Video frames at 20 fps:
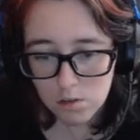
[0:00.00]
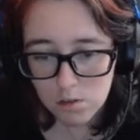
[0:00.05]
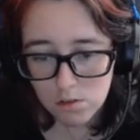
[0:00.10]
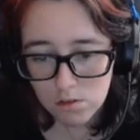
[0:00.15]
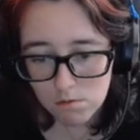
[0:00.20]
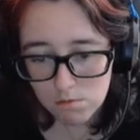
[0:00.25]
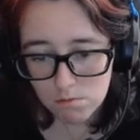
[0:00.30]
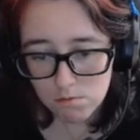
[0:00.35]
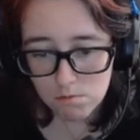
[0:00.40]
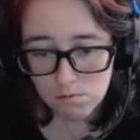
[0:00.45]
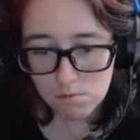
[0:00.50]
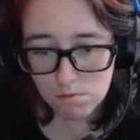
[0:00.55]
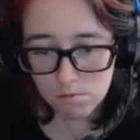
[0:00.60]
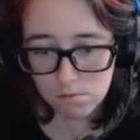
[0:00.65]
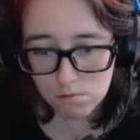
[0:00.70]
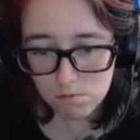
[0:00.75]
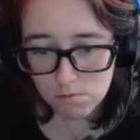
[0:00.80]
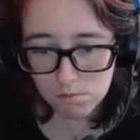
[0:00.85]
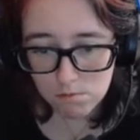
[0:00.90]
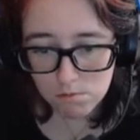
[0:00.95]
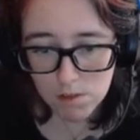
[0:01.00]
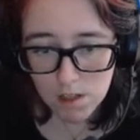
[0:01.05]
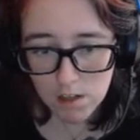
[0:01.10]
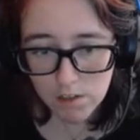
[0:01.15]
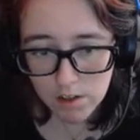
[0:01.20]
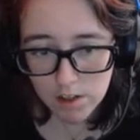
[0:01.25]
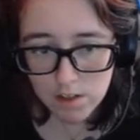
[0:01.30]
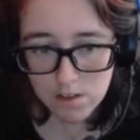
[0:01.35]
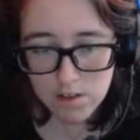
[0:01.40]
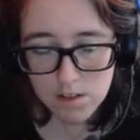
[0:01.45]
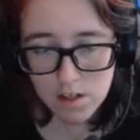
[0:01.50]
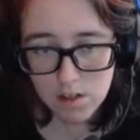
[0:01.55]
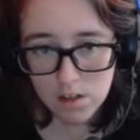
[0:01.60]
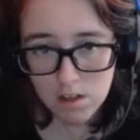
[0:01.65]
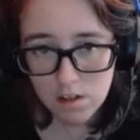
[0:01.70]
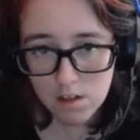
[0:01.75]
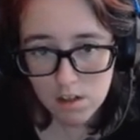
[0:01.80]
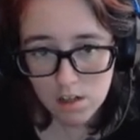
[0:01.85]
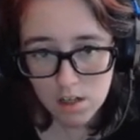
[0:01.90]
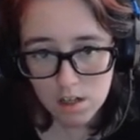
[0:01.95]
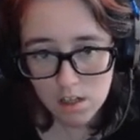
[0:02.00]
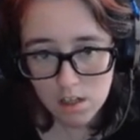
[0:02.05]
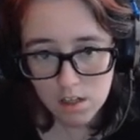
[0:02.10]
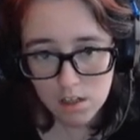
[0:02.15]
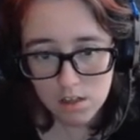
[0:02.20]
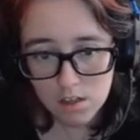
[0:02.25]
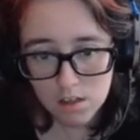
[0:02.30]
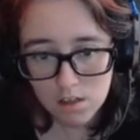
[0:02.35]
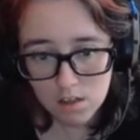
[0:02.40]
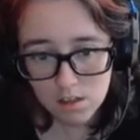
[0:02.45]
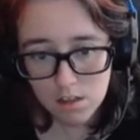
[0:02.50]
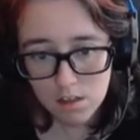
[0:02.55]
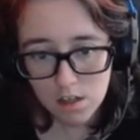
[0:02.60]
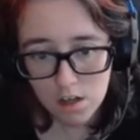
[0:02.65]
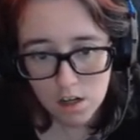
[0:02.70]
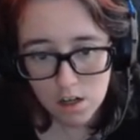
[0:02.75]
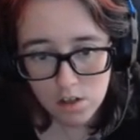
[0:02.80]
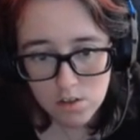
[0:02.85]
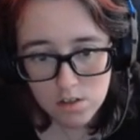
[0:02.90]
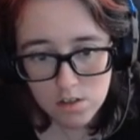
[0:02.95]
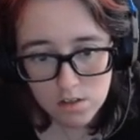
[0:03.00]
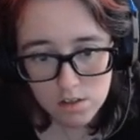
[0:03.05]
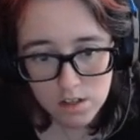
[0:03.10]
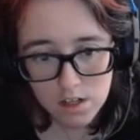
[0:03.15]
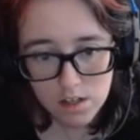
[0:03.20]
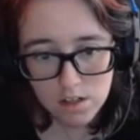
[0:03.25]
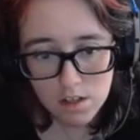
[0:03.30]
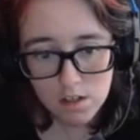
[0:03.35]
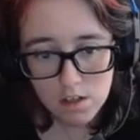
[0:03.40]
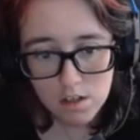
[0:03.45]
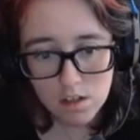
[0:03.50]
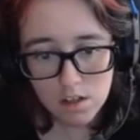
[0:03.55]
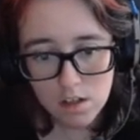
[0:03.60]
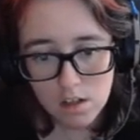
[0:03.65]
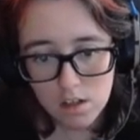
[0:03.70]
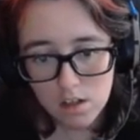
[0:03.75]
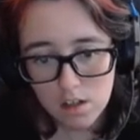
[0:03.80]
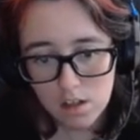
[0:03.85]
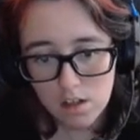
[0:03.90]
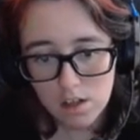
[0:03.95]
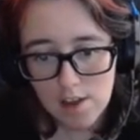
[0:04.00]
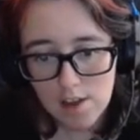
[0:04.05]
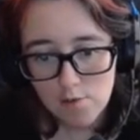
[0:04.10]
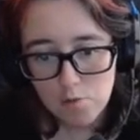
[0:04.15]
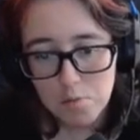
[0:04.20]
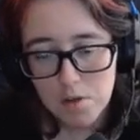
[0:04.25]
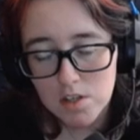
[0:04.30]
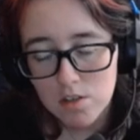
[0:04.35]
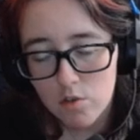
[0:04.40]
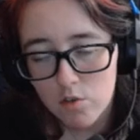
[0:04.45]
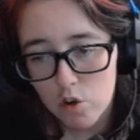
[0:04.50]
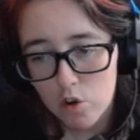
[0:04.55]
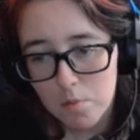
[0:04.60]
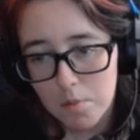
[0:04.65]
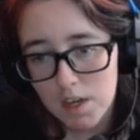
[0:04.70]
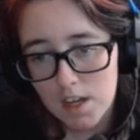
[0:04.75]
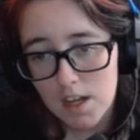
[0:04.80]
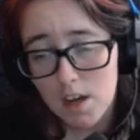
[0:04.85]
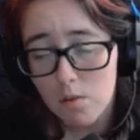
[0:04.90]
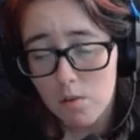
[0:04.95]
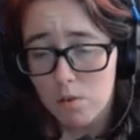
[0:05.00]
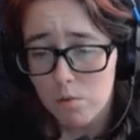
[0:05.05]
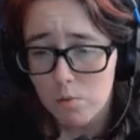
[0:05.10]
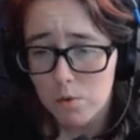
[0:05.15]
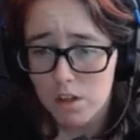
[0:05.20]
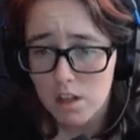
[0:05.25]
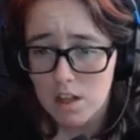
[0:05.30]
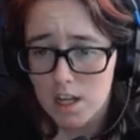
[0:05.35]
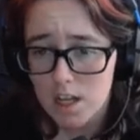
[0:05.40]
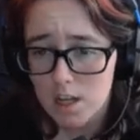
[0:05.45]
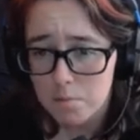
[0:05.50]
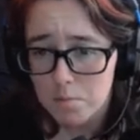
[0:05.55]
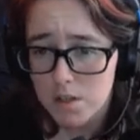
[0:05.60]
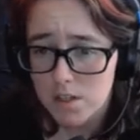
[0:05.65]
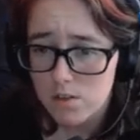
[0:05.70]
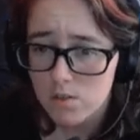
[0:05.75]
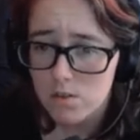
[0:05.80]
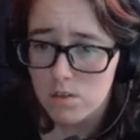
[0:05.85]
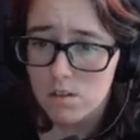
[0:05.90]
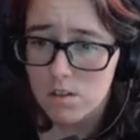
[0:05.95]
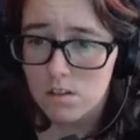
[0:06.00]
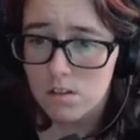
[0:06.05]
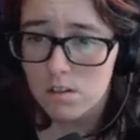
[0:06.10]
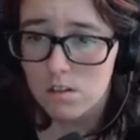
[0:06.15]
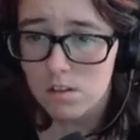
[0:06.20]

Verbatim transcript: Cool. Anything else down here that I need? Are you still down here? Do you have a puzzle for me? I would really like a puzzle.